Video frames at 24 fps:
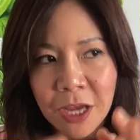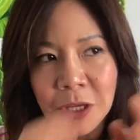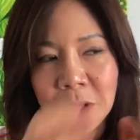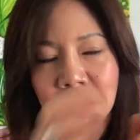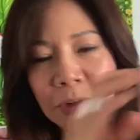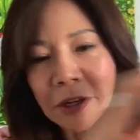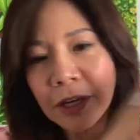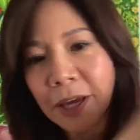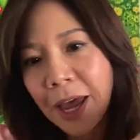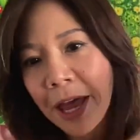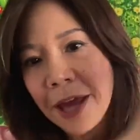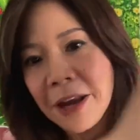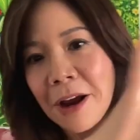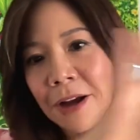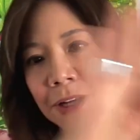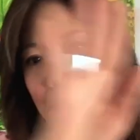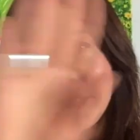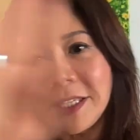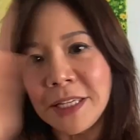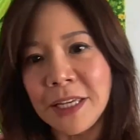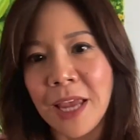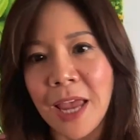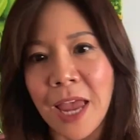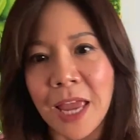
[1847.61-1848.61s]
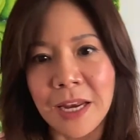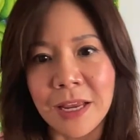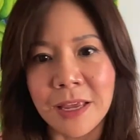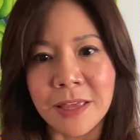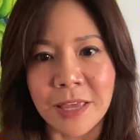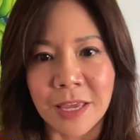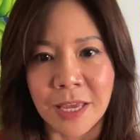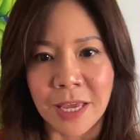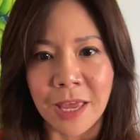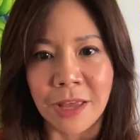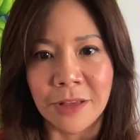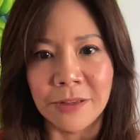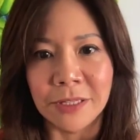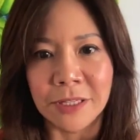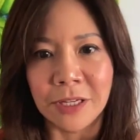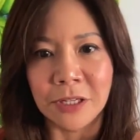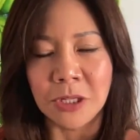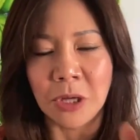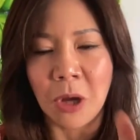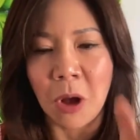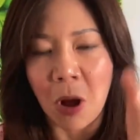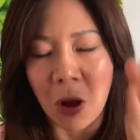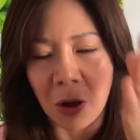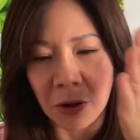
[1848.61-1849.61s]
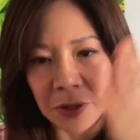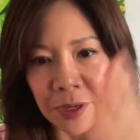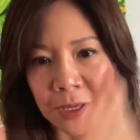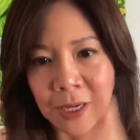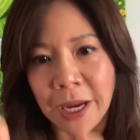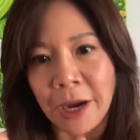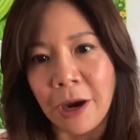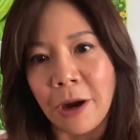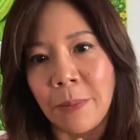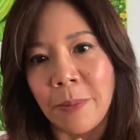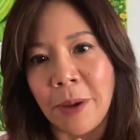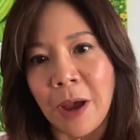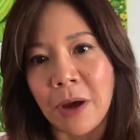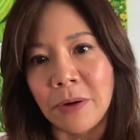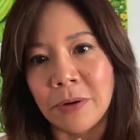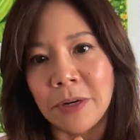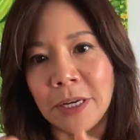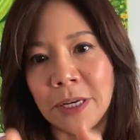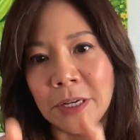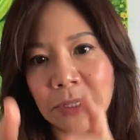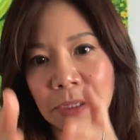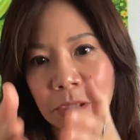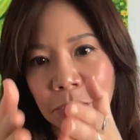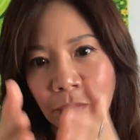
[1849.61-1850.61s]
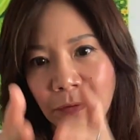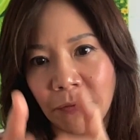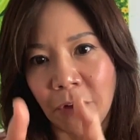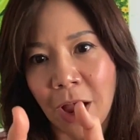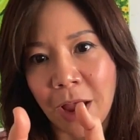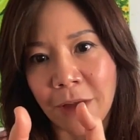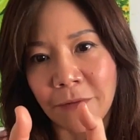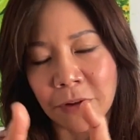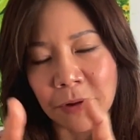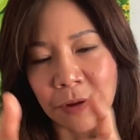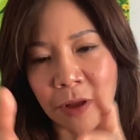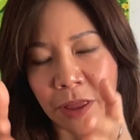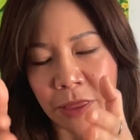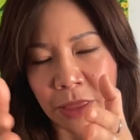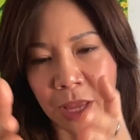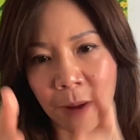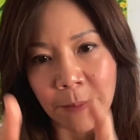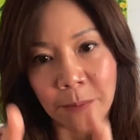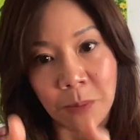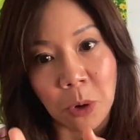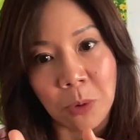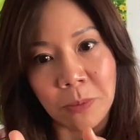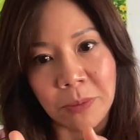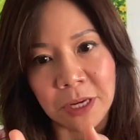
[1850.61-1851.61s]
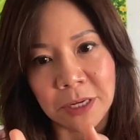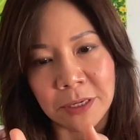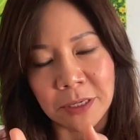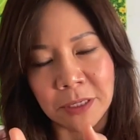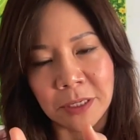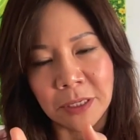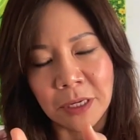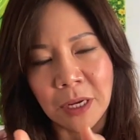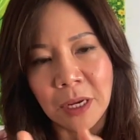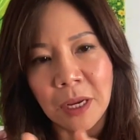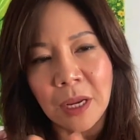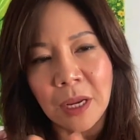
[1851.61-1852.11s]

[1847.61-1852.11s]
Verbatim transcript: you cannot see anything else because all you care about is survival in that moment